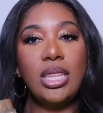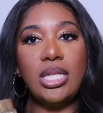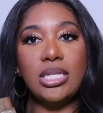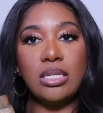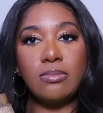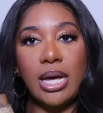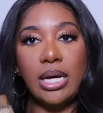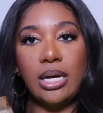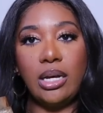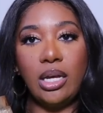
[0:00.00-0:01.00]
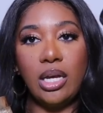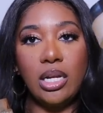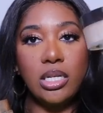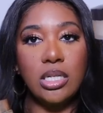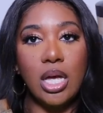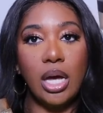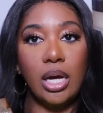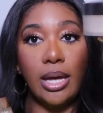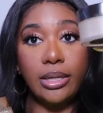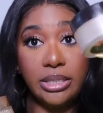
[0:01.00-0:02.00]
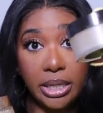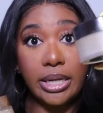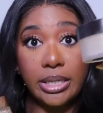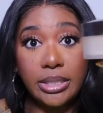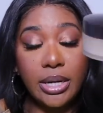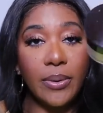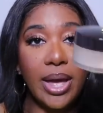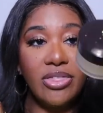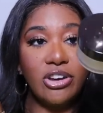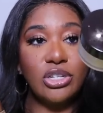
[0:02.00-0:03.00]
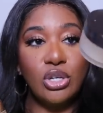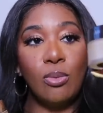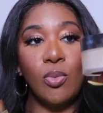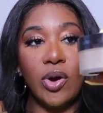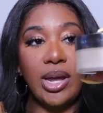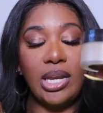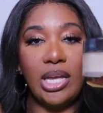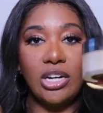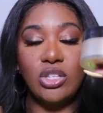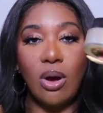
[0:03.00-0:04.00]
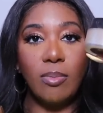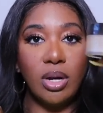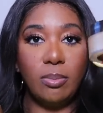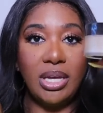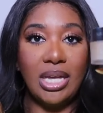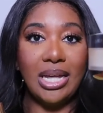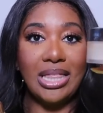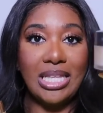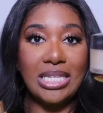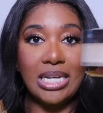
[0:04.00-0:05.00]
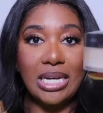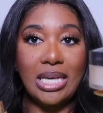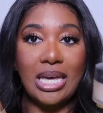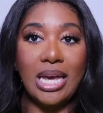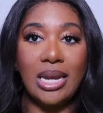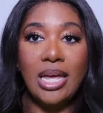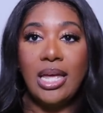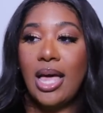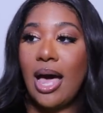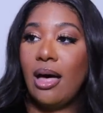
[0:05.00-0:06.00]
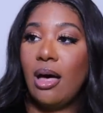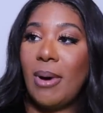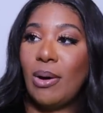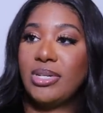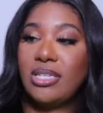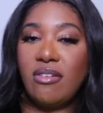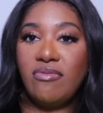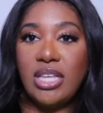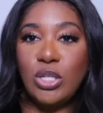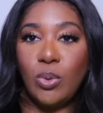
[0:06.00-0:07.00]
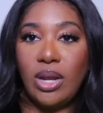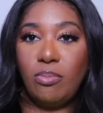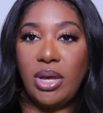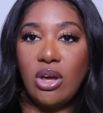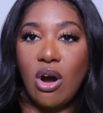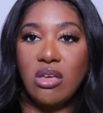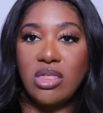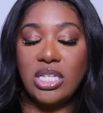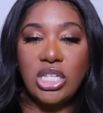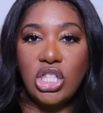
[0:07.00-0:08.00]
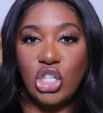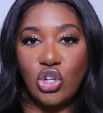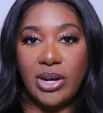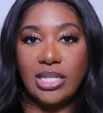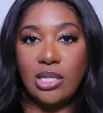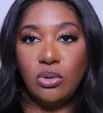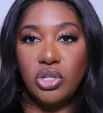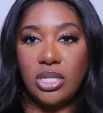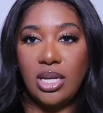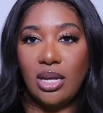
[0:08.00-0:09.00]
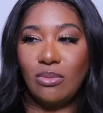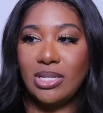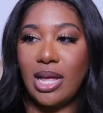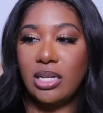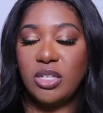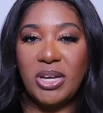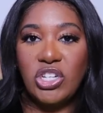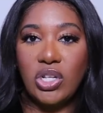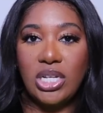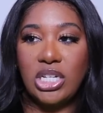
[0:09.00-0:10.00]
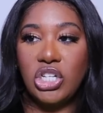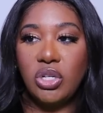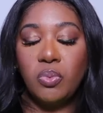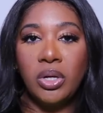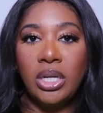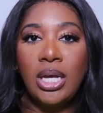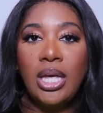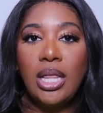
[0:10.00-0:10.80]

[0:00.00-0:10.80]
This is my honey. It is done. Okay, there's no more in here, so I'm going to be getting this again. Um, I received this one in PR. This is the translucent. It was like a special edition one.